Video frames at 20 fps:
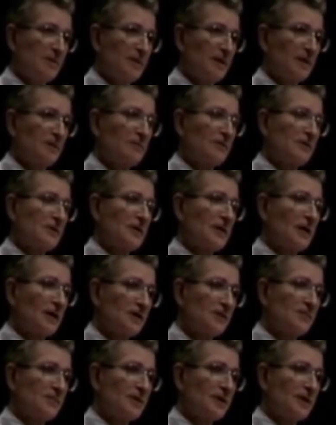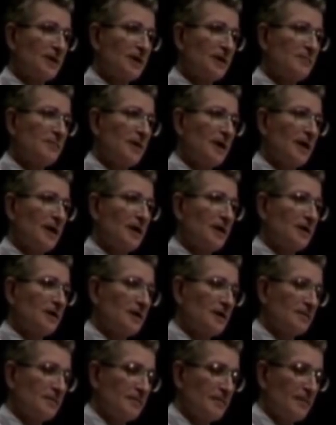people like Rosa Luxemburg and
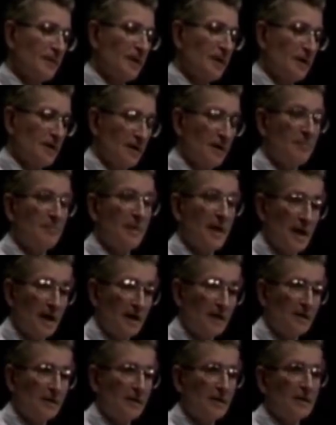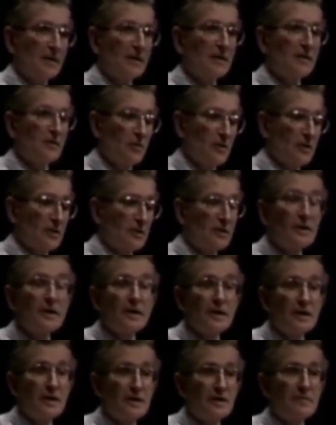by Pannekoek and Gorter
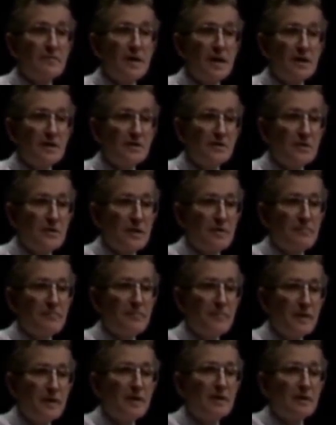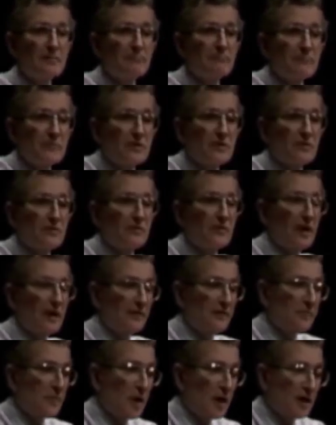and the other mainstream sort of
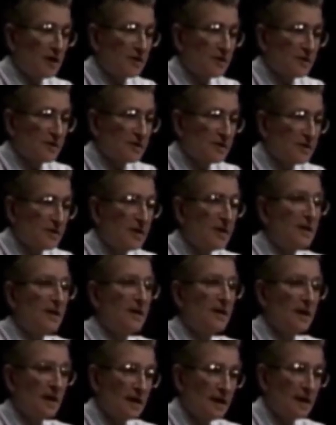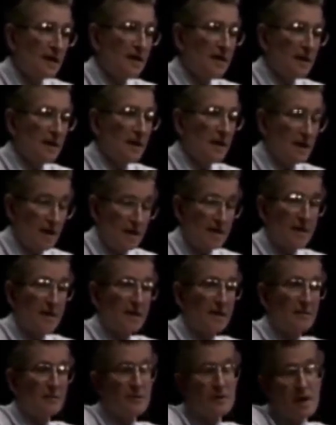left Marxists, and I
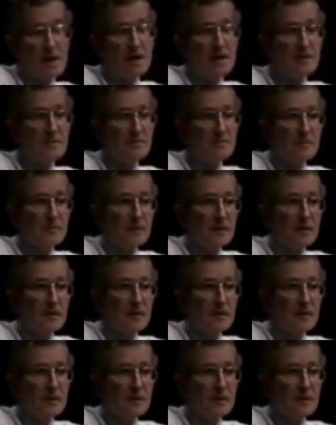think they were right.